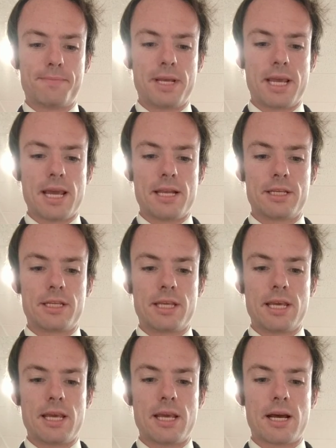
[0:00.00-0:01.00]
begins
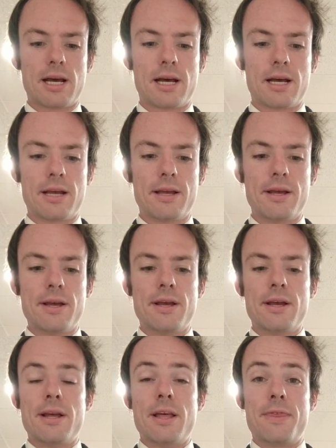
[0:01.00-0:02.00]
the
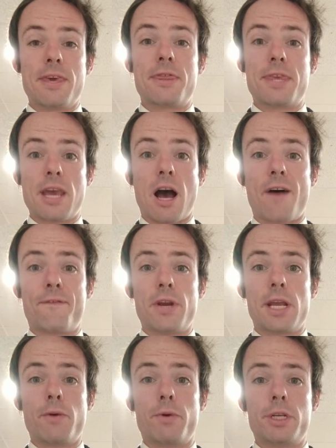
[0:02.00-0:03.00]

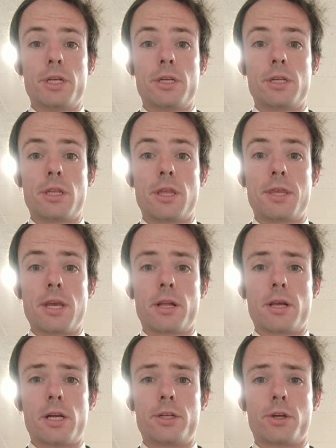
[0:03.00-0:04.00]
theophany, which is the
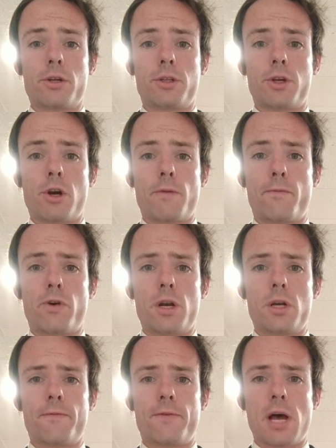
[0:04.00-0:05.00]
theological term for a
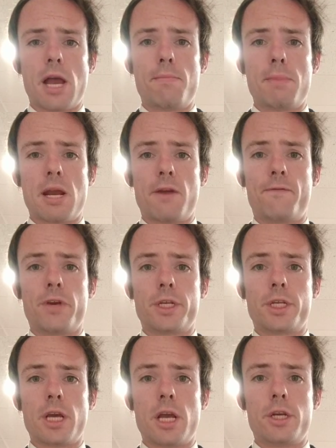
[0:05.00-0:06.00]
divine
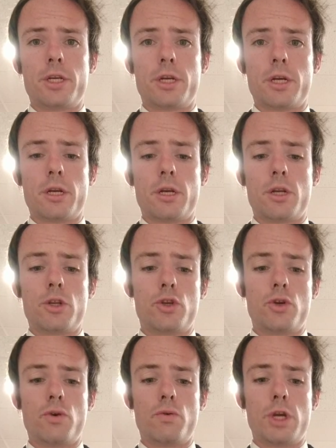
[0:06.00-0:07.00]
manifestation
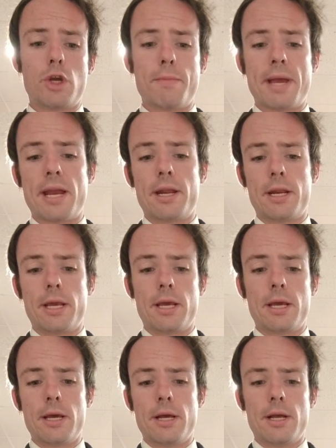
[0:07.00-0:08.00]
to
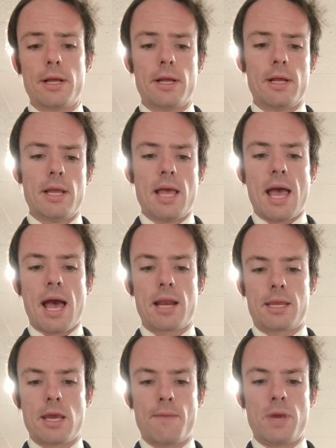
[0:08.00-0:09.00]
humanity.
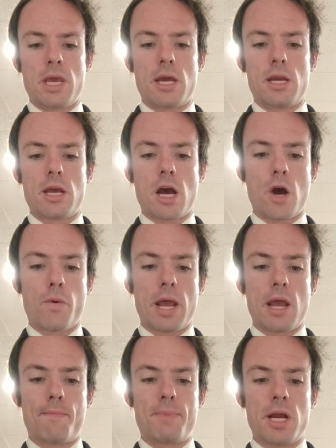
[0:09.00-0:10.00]
At Gibeon,
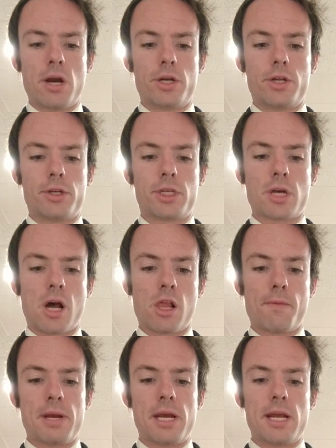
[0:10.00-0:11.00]
Yahweh appeared to
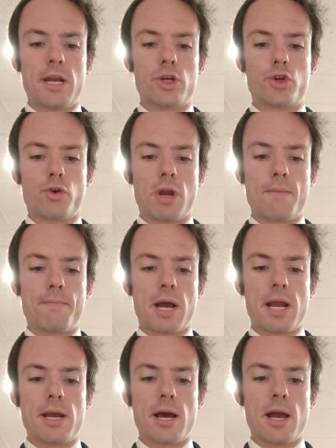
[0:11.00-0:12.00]
Solomon in a dream
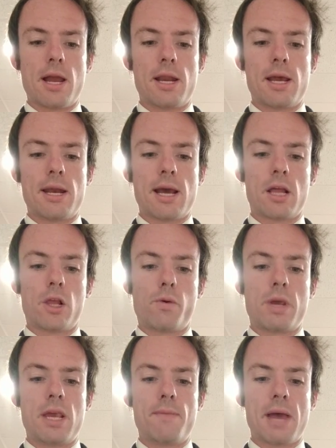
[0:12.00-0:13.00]
by night, and
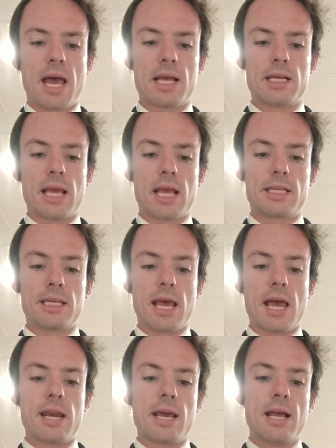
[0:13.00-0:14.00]
Elohim
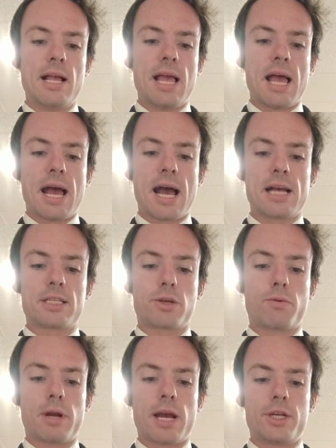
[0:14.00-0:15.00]
said, "Ask
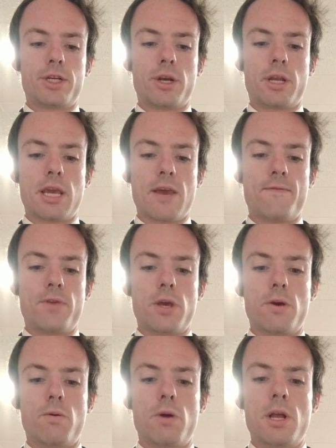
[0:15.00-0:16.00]
what I should give
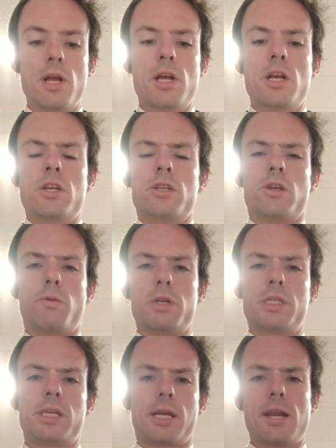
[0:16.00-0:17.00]
you." So
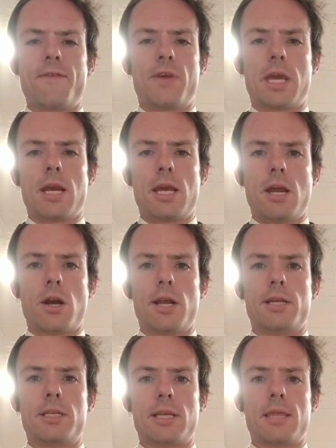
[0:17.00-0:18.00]
what's significant here
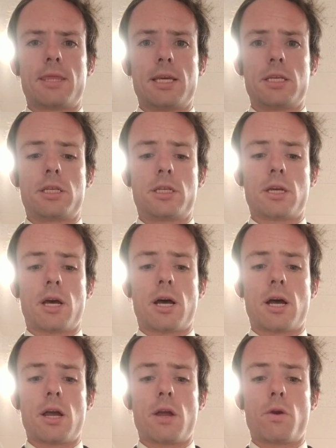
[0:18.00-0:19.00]
is that this
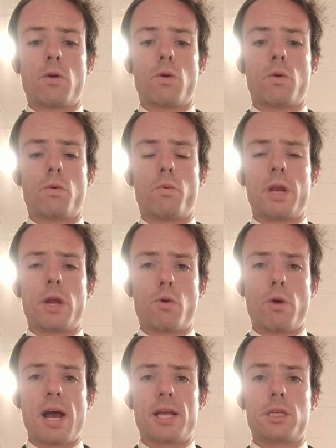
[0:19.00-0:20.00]

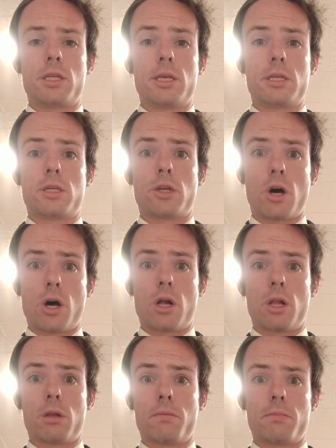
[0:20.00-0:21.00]
request, this
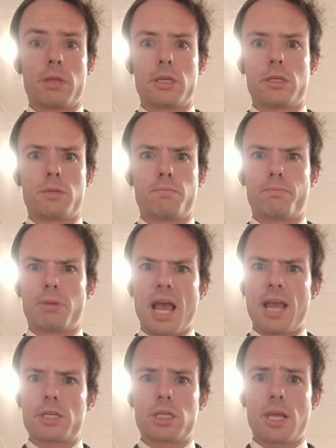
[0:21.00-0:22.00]

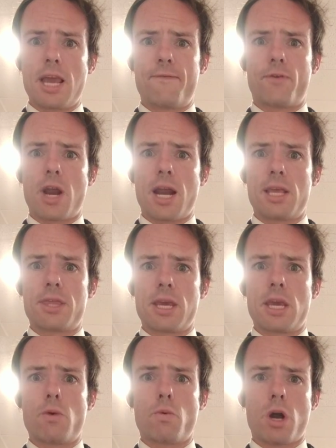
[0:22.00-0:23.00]
blank slate for
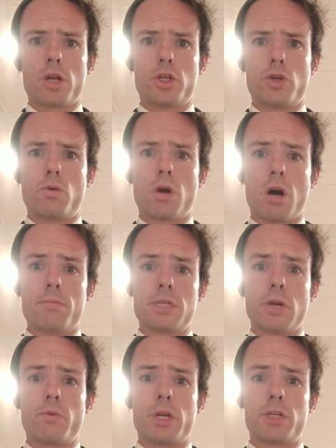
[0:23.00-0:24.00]
anything he wants to, comes
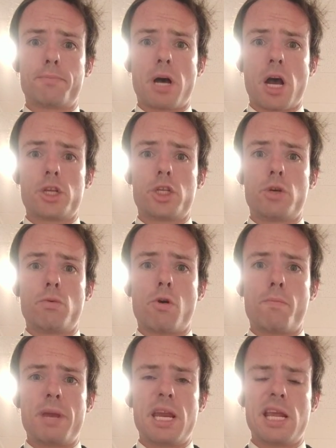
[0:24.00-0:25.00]
in response to
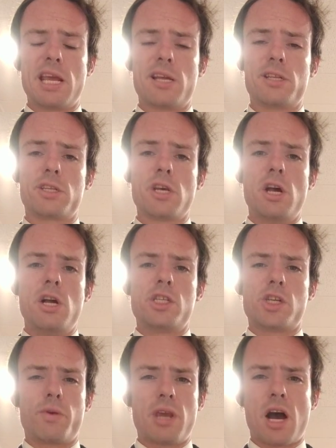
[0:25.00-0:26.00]
obedience.
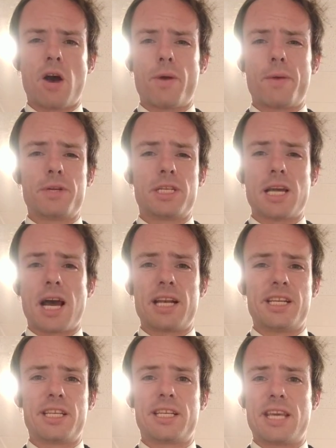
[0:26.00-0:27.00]
So Yahweh was not
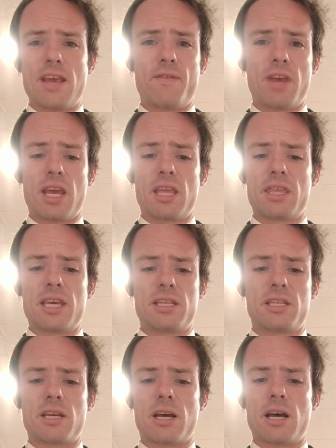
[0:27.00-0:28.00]
just giving this